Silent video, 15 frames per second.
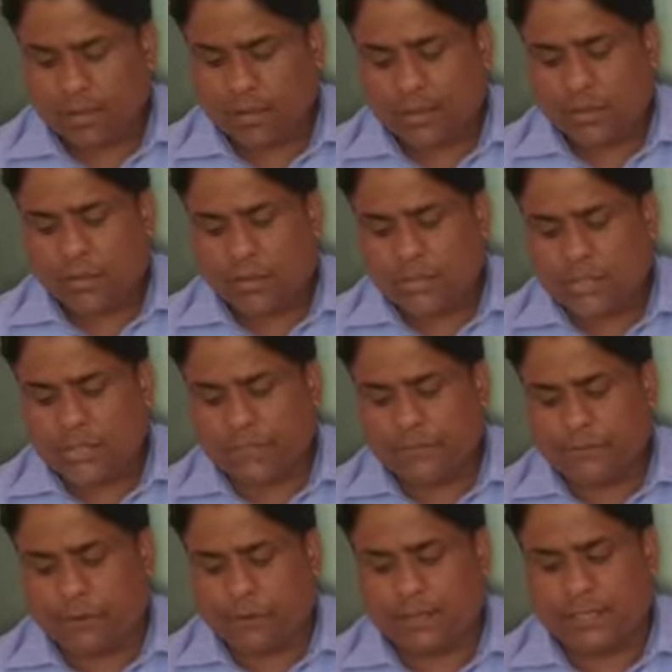The
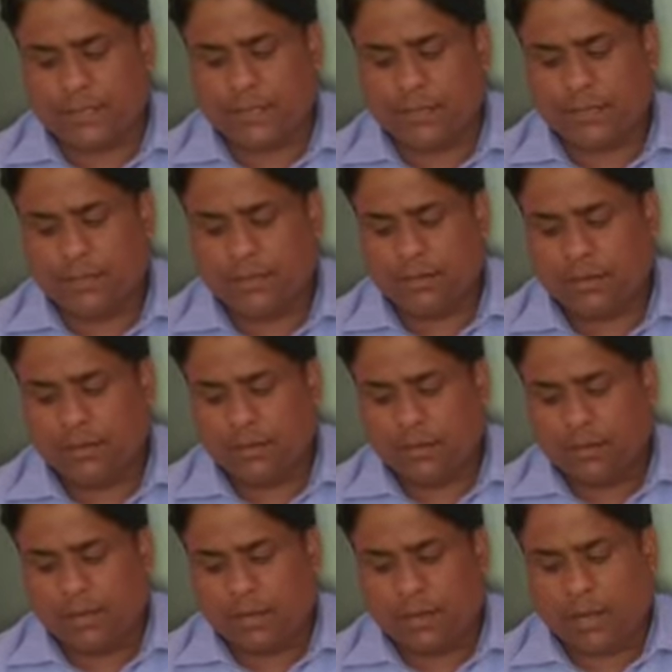ocean water
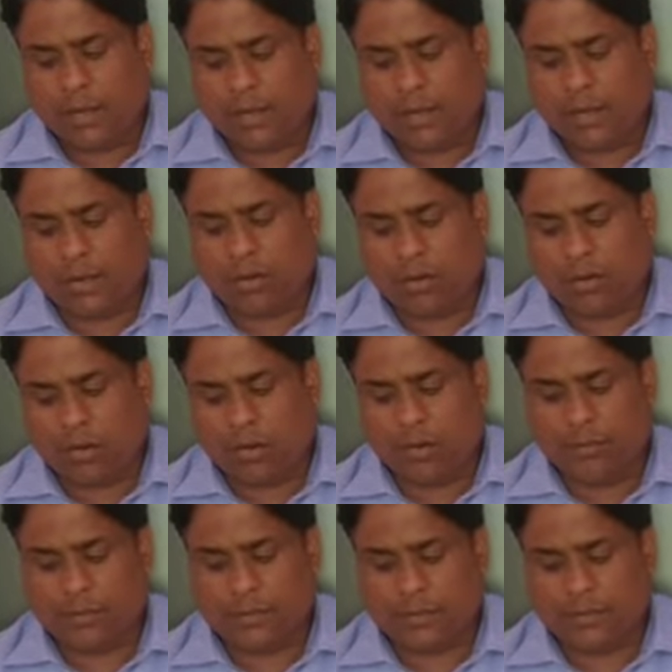are
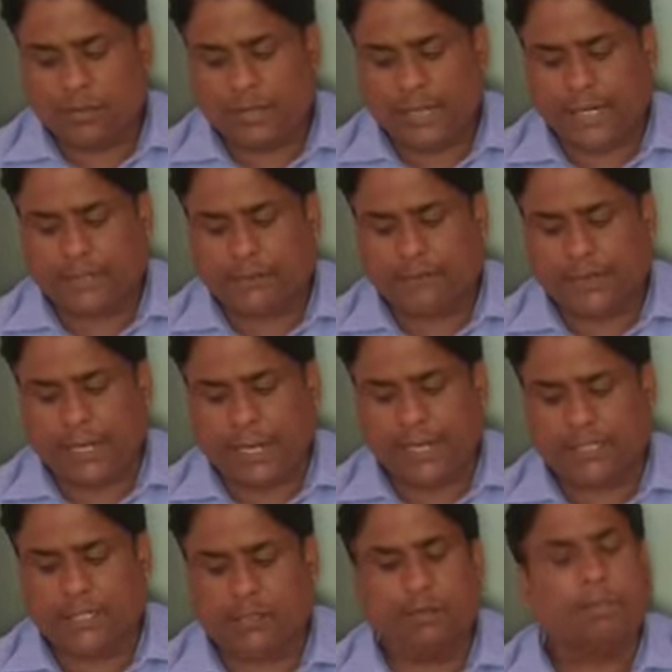home to great
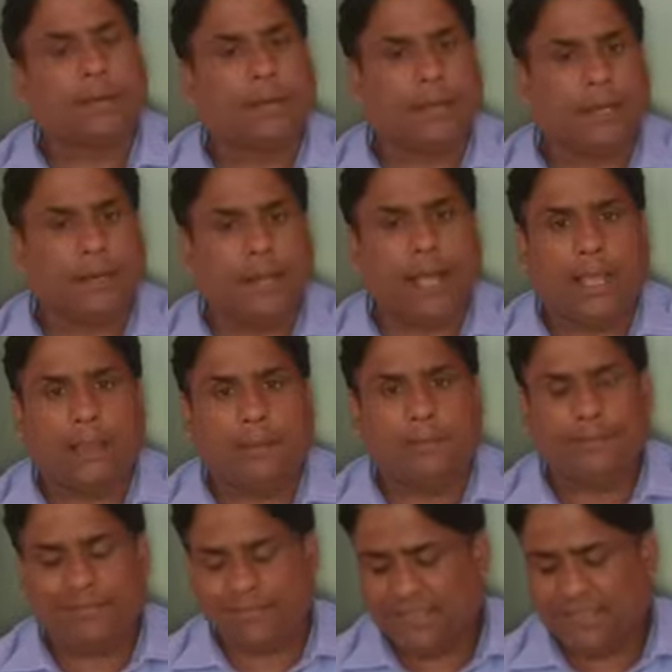variety of marine life.